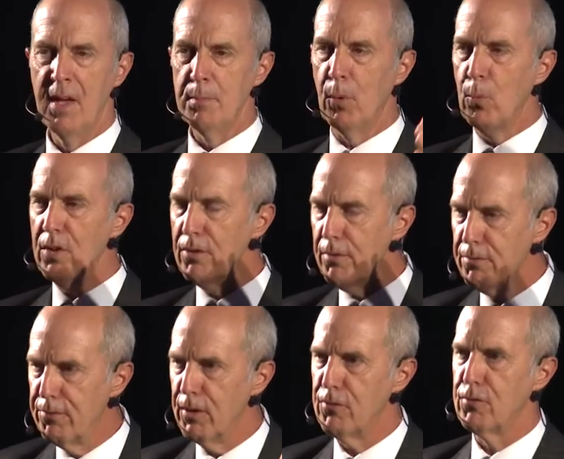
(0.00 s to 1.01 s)
But we're a
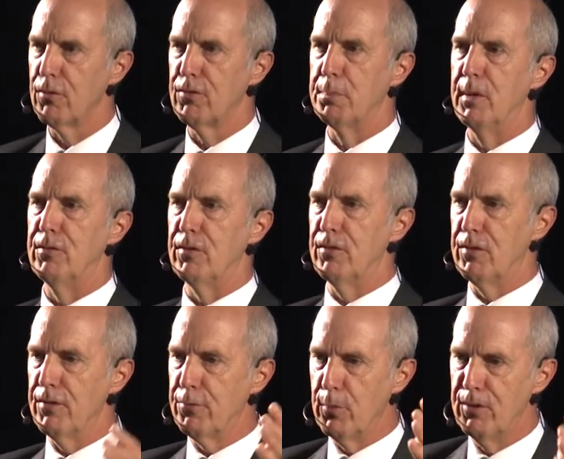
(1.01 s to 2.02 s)
visual species.
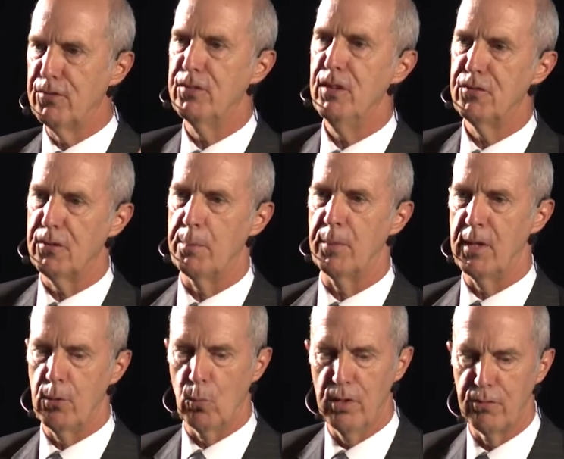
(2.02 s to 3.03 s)
If we see
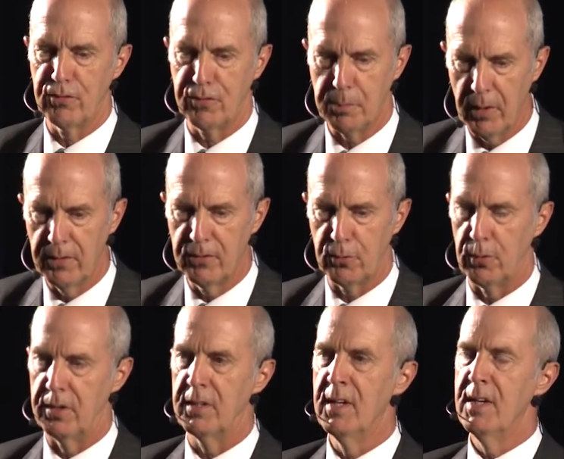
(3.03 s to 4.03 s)
something, we respond to
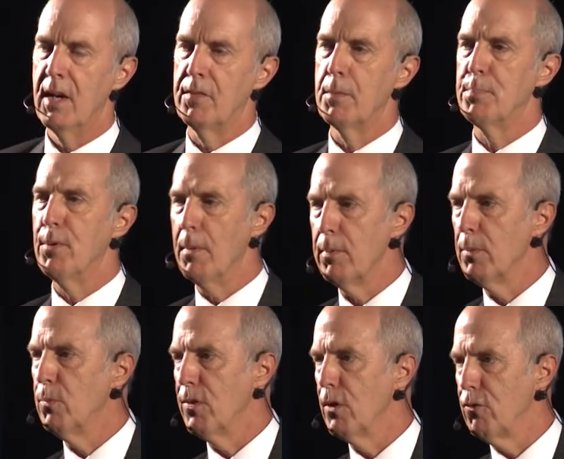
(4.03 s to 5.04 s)
it. And the problem
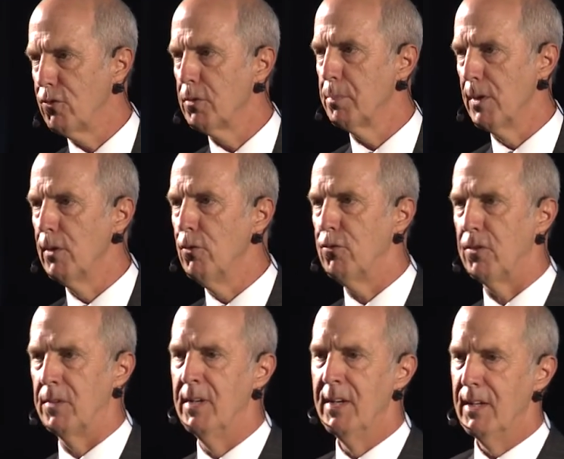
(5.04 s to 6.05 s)
with ocean
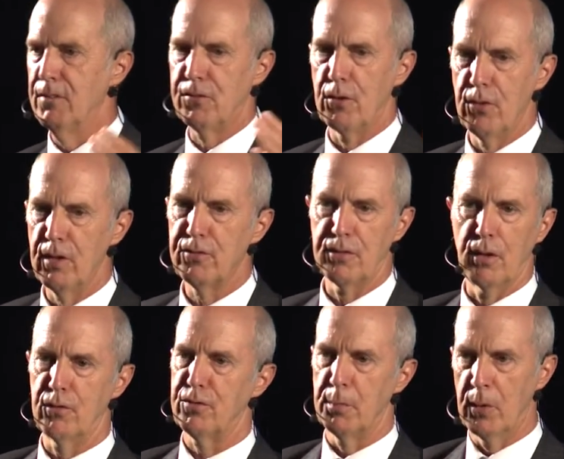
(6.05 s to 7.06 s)
pollution is there is no
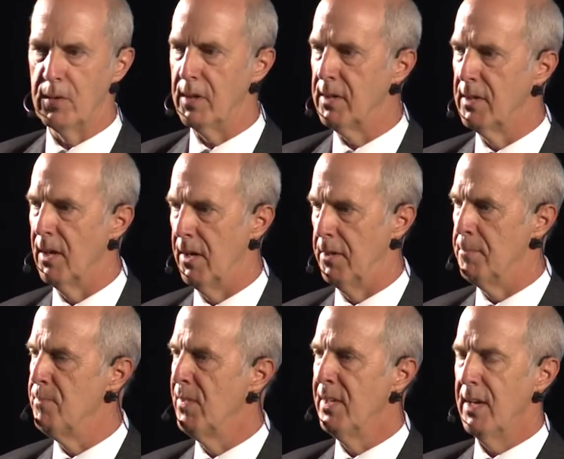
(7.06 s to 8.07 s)
smoking gun.
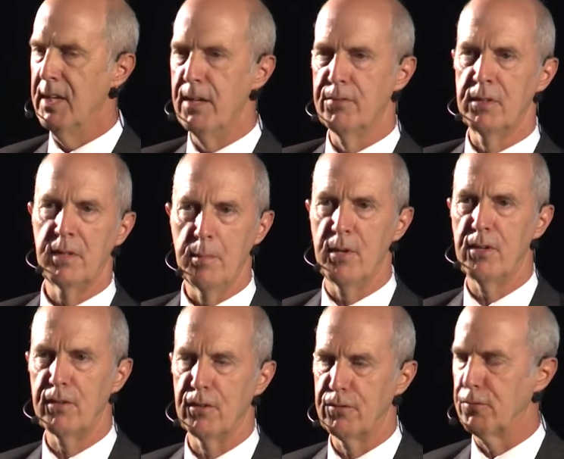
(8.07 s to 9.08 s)
And even
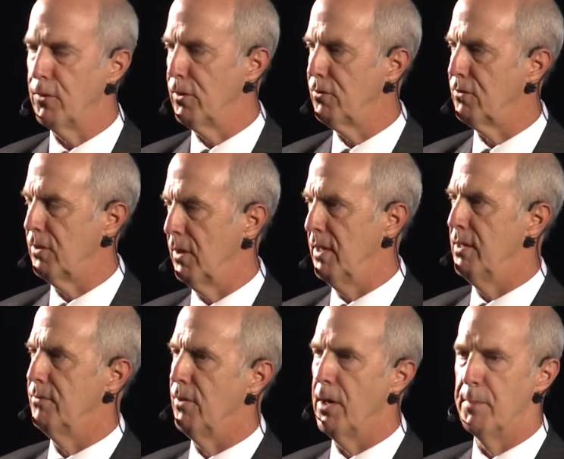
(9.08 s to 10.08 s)
America's first
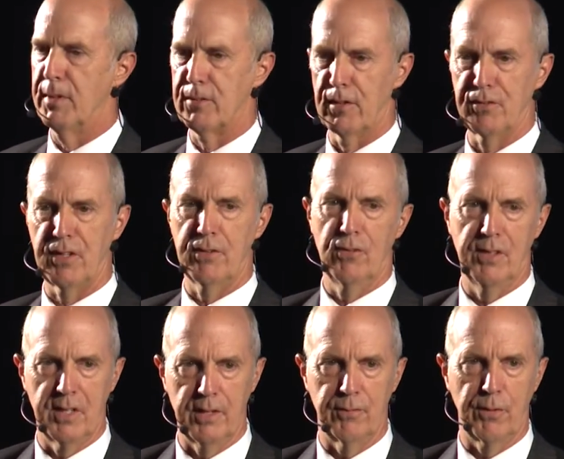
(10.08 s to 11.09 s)
environmentalist, Henry
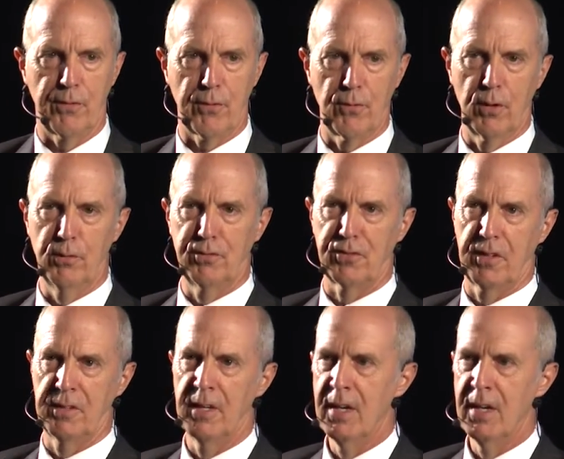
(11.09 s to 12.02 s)
David Thoreau, said,